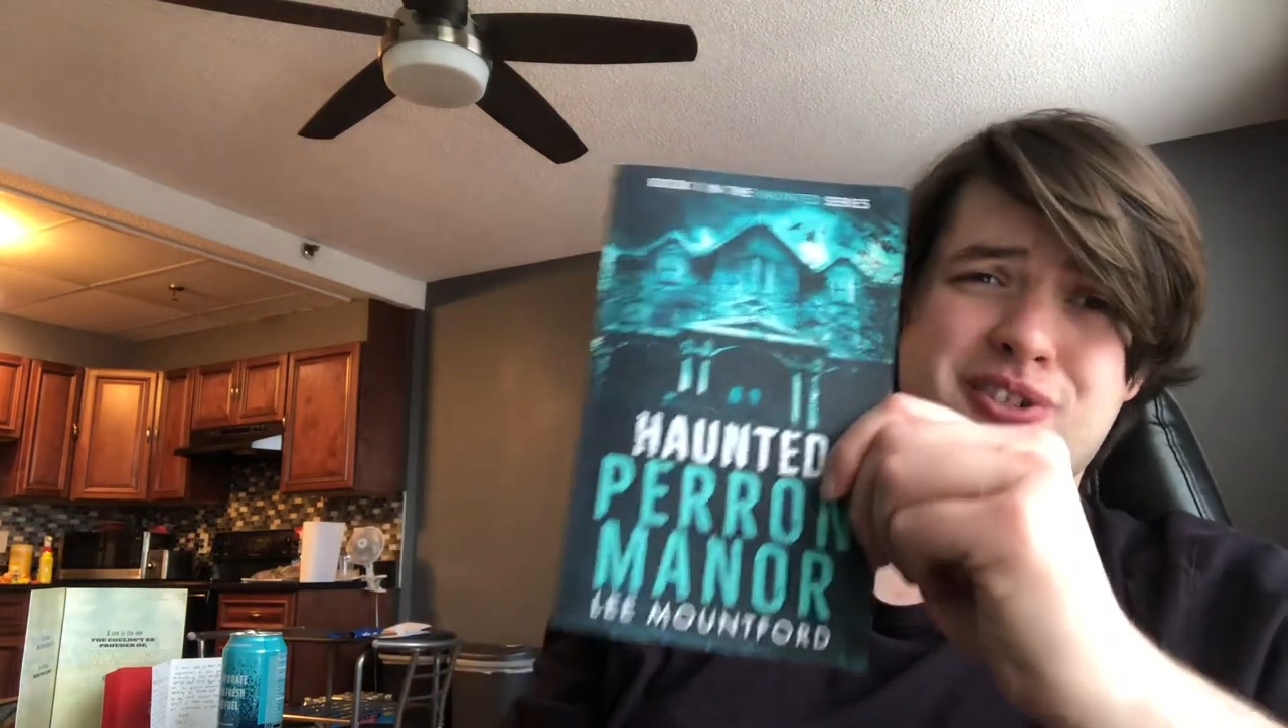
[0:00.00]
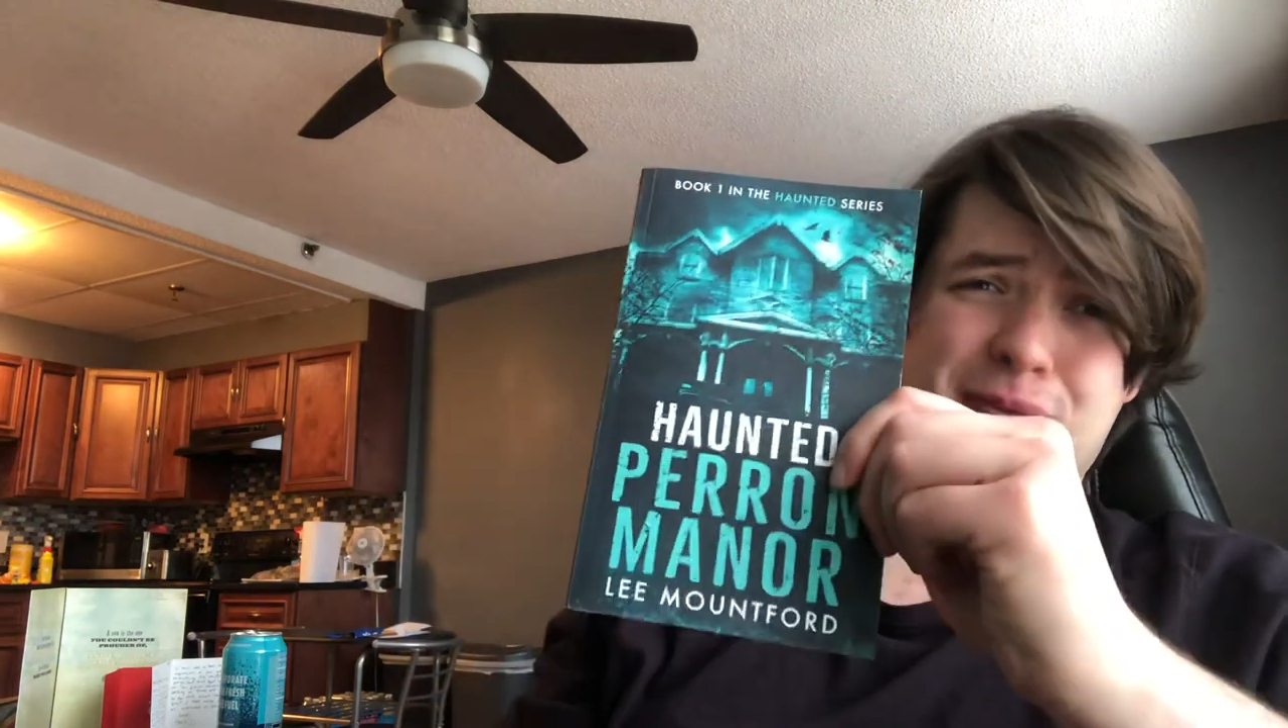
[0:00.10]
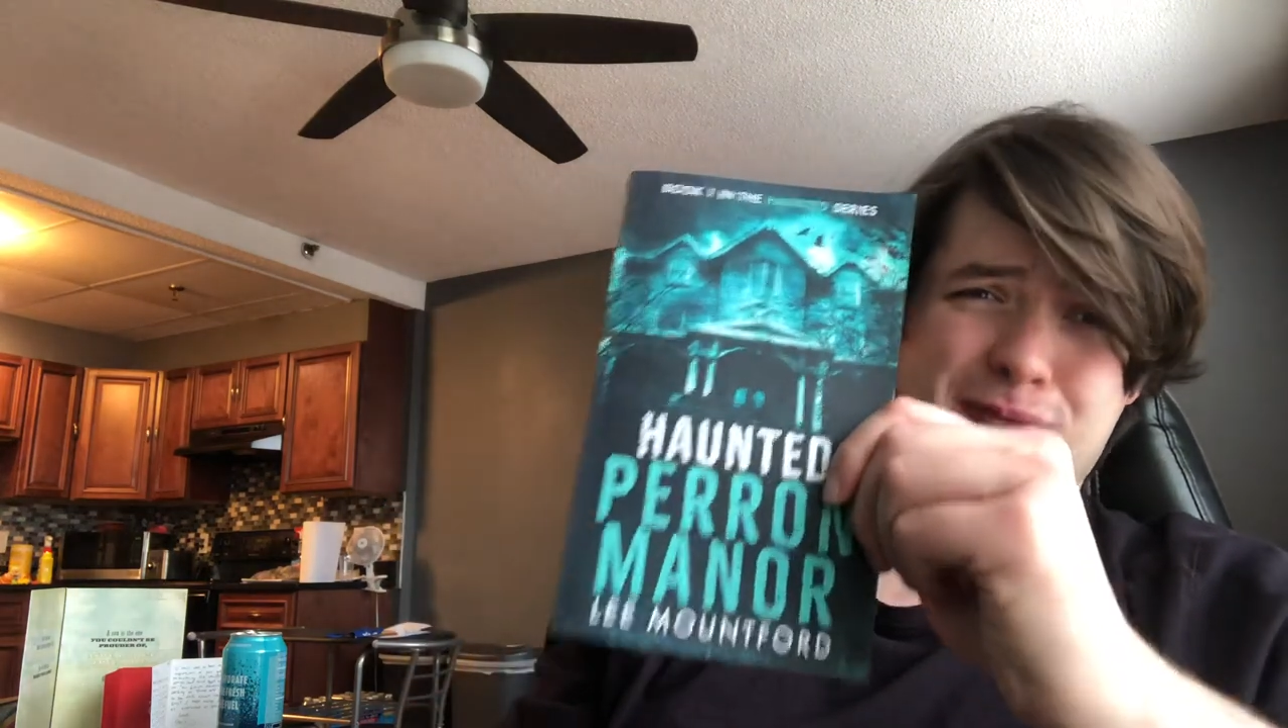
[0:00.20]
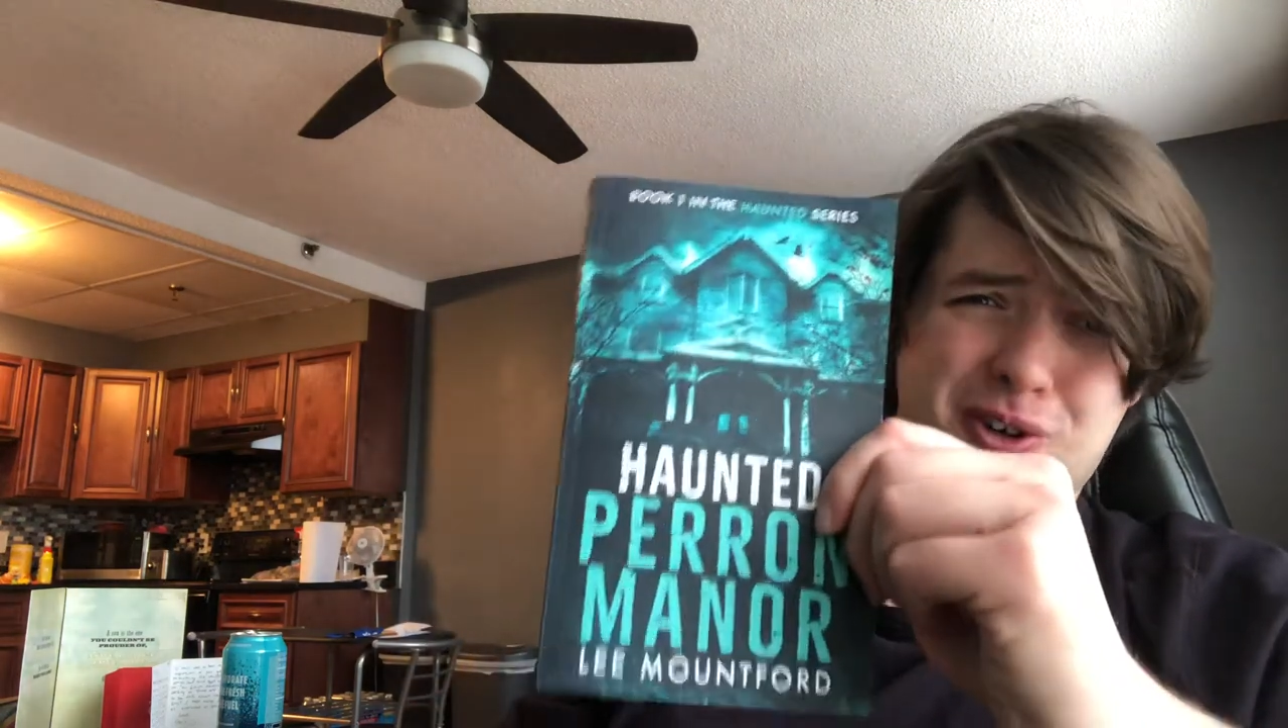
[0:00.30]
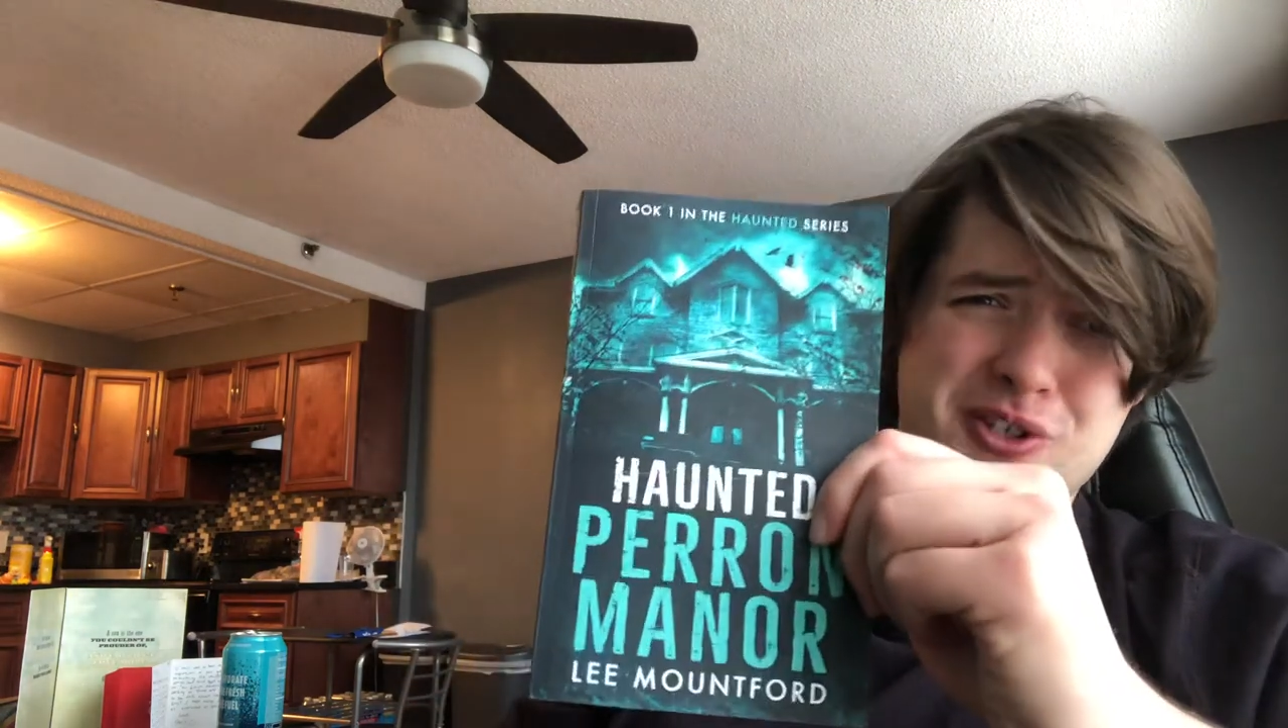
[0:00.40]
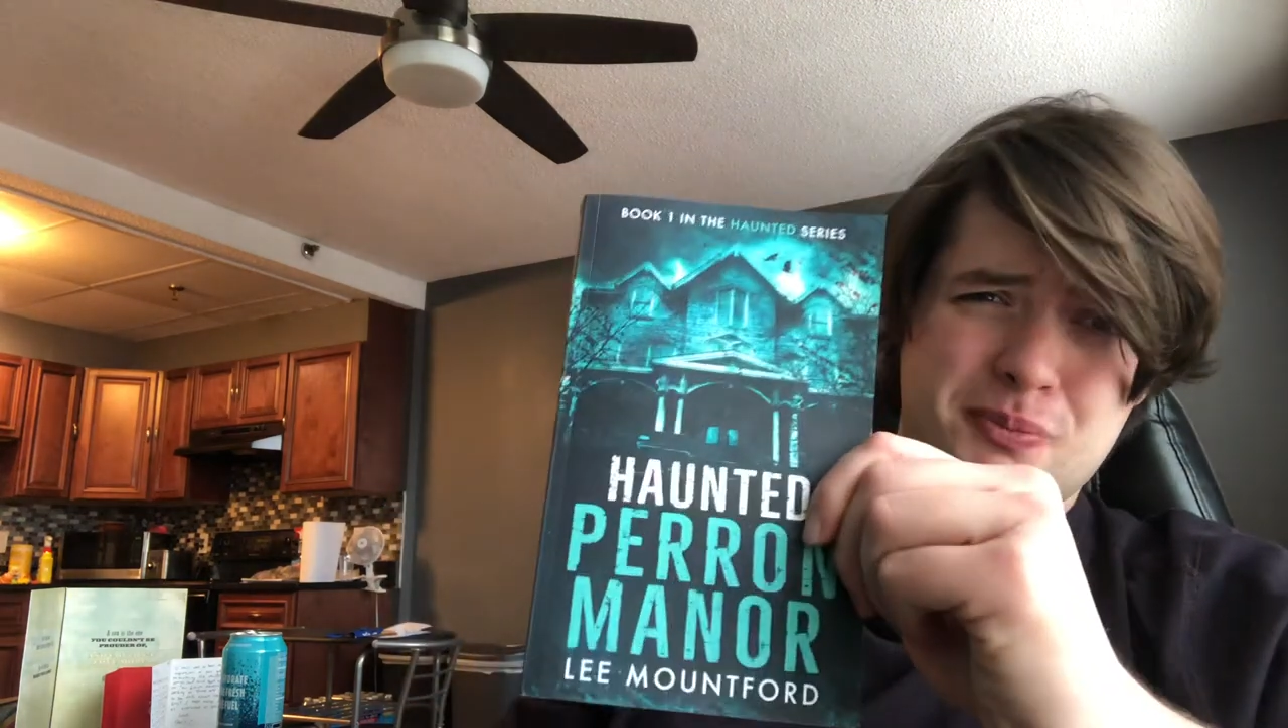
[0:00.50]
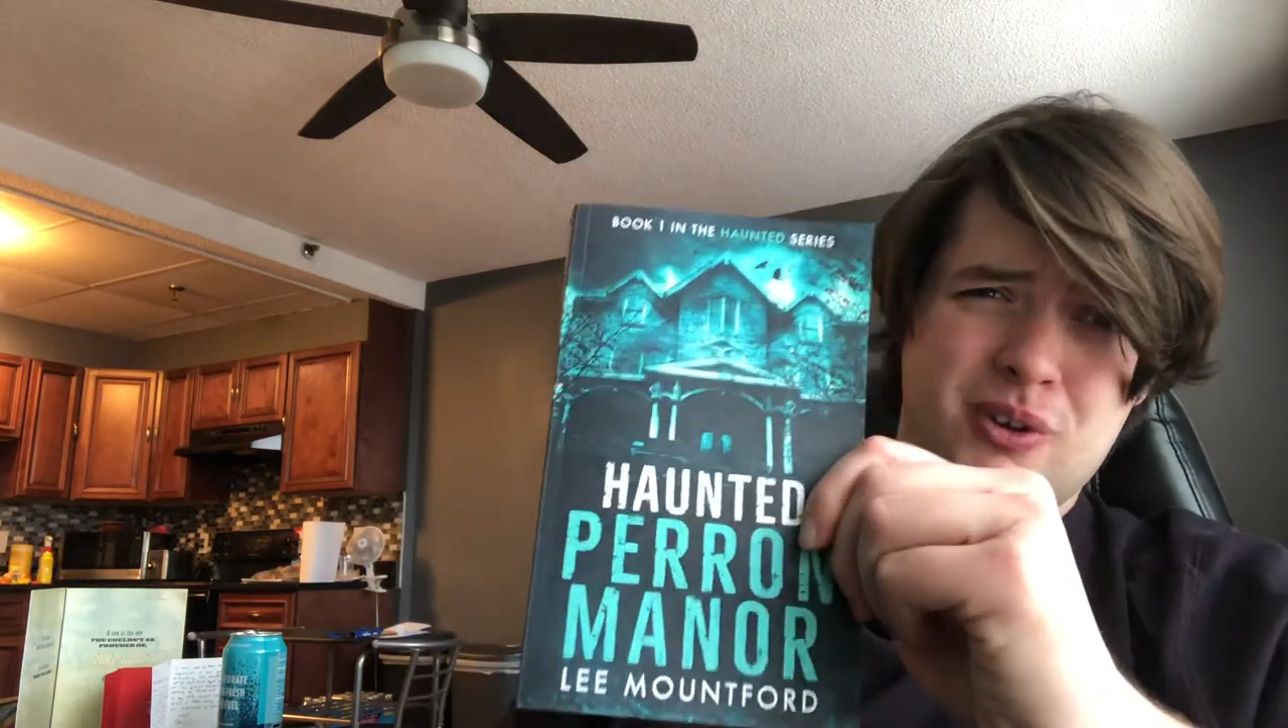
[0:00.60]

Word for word: is the first